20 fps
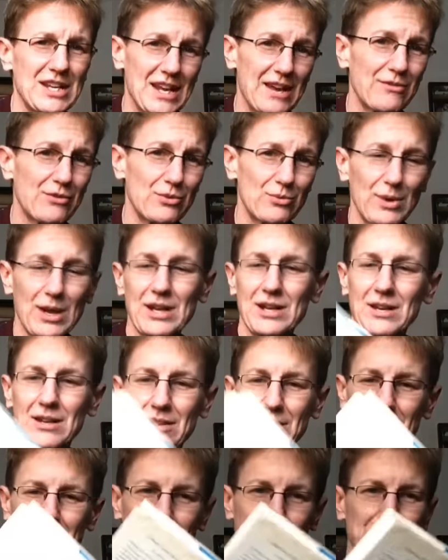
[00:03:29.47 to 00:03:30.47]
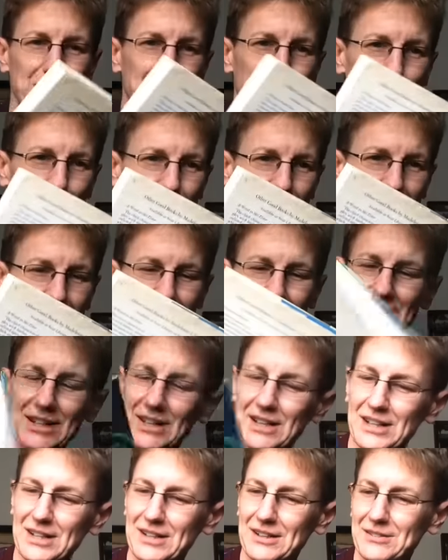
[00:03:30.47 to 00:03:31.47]
never read this book,
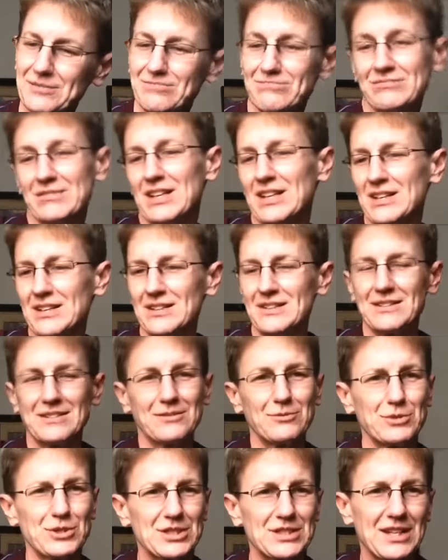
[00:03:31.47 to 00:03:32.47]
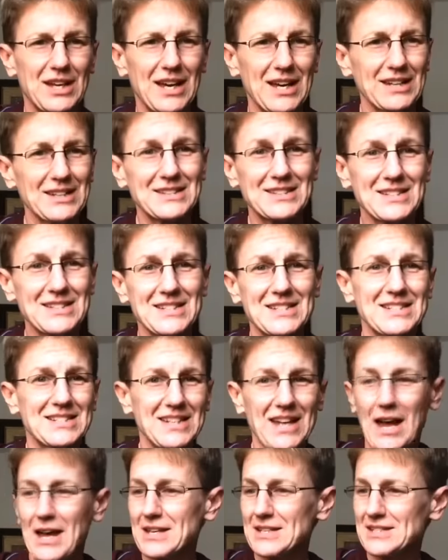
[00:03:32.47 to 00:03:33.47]
which is odd since it's
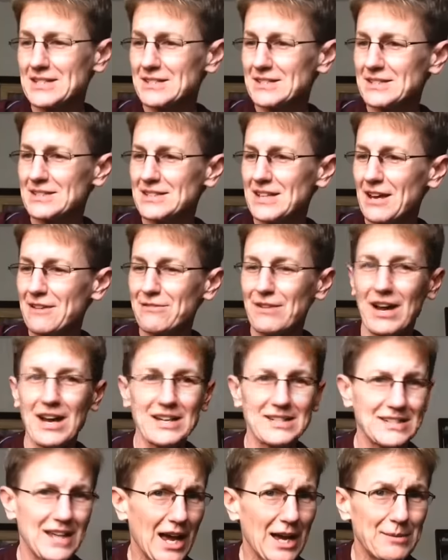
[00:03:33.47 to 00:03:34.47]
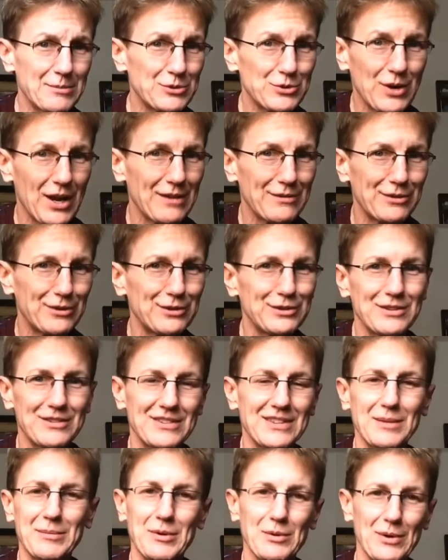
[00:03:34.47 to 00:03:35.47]
sci-fi time travel. You
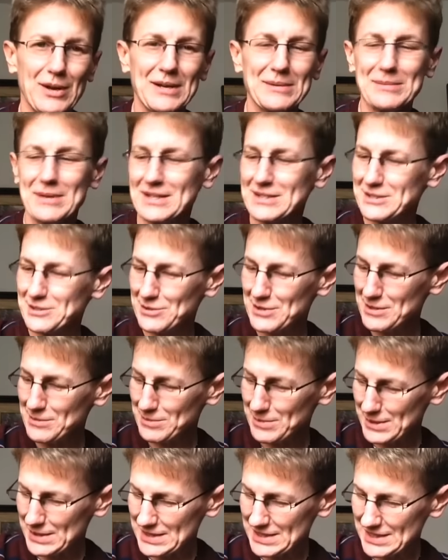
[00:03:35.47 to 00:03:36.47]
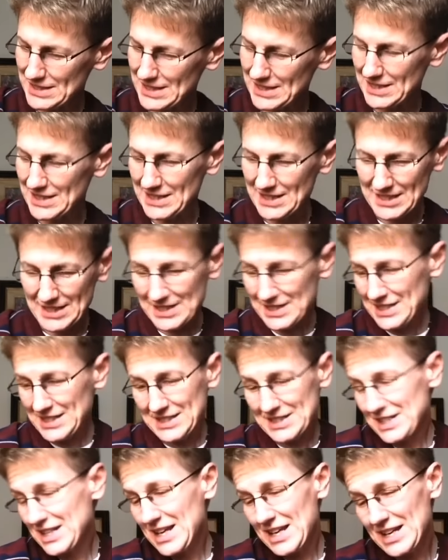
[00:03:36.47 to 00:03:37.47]
think they'd be right up my street, but as
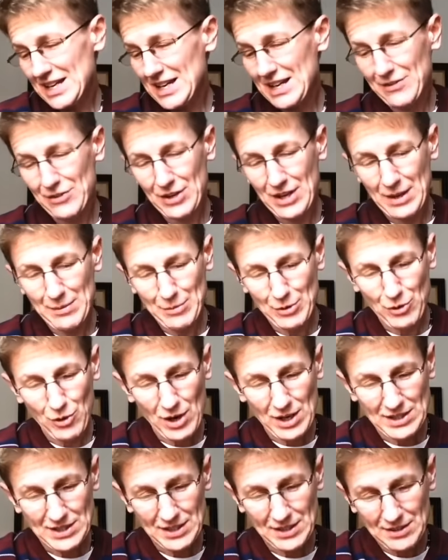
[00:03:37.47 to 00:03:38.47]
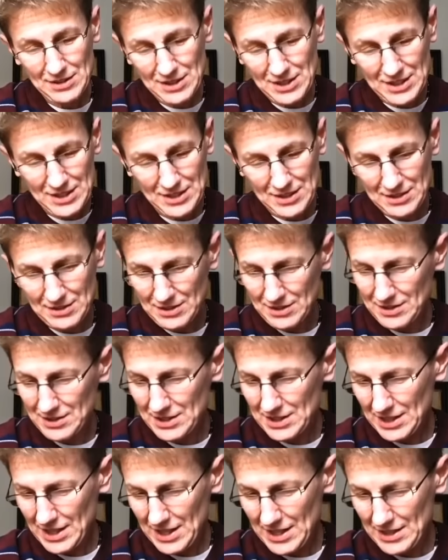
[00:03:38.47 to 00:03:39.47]
a kid I never came across it and just
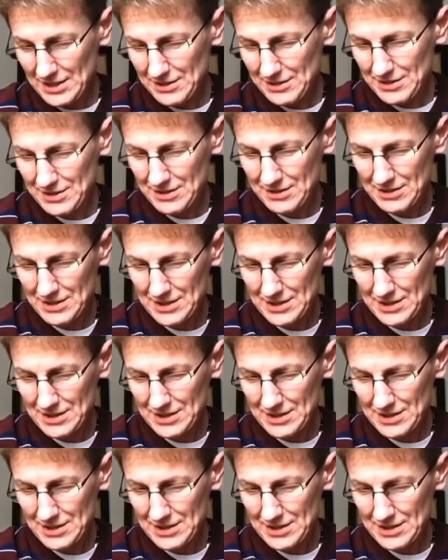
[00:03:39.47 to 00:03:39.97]
kind of